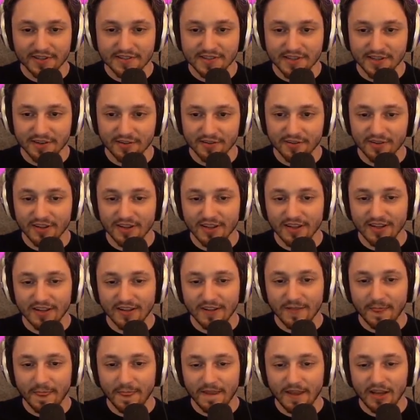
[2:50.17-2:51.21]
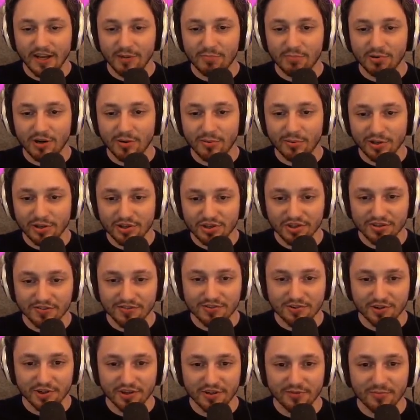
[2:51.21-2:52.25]
out. I probably should have
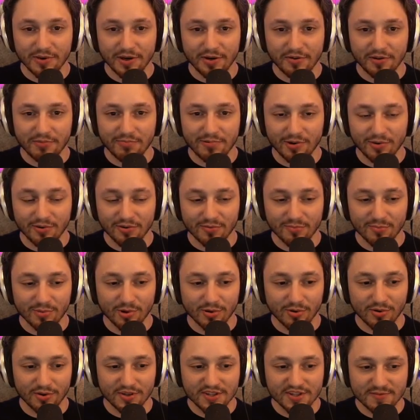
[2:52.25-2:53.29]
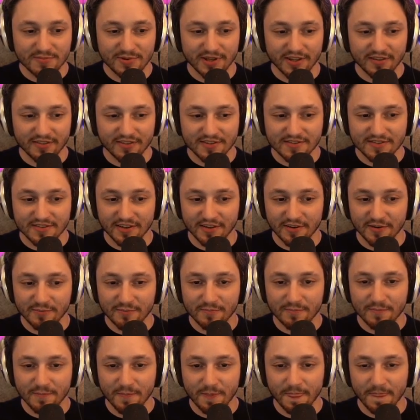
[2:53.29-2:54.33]
treated my Reaper with more respect this game.
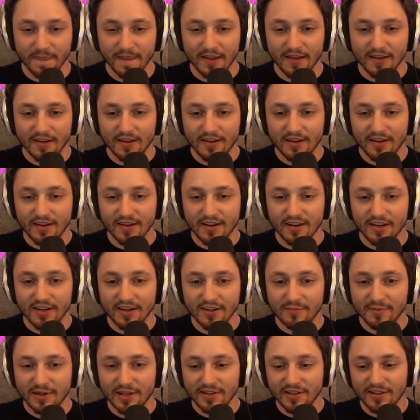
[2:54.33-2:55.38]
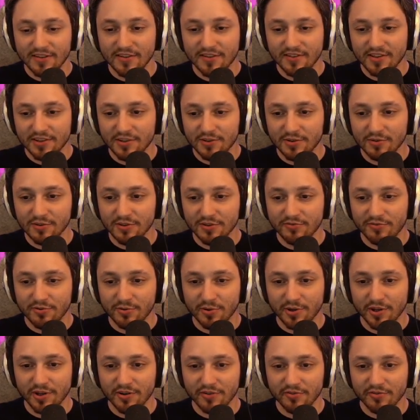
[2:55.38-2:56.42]
Another thing you look
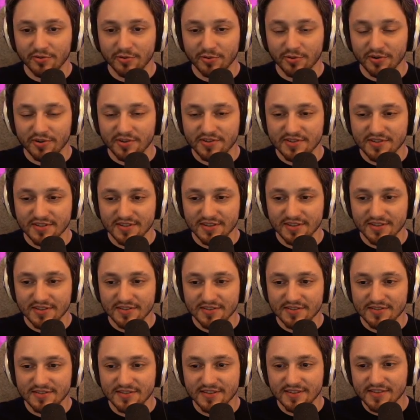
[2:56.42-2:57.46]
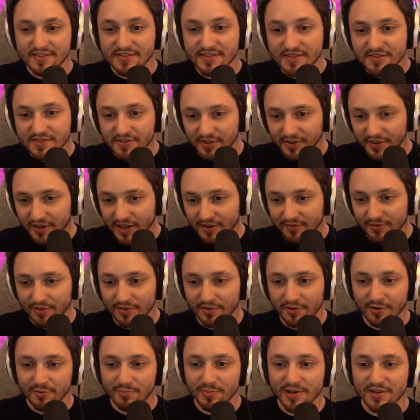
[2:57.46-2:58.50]
for here, of course, is does the Zerg have a
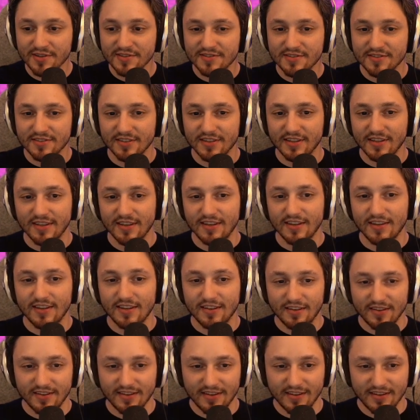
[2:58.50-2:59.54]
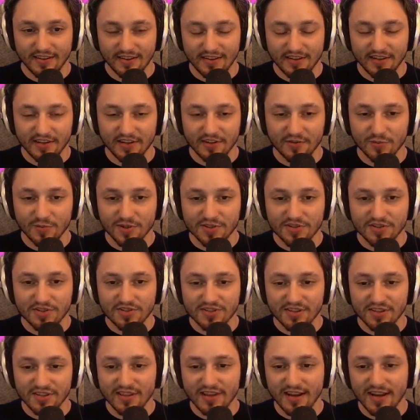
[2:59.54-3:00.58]
third base? And once you
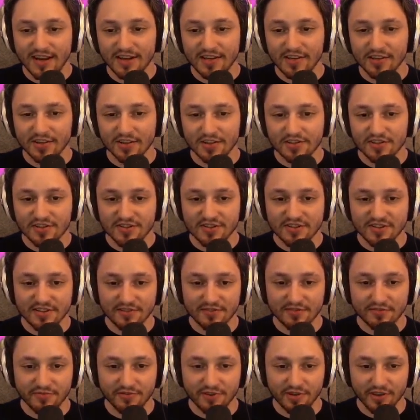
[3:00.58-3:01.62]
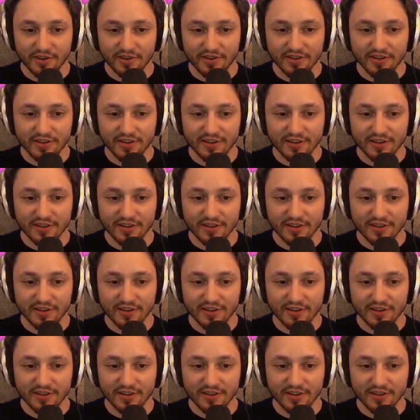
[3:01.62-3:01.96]
see that, you can just sit in front of the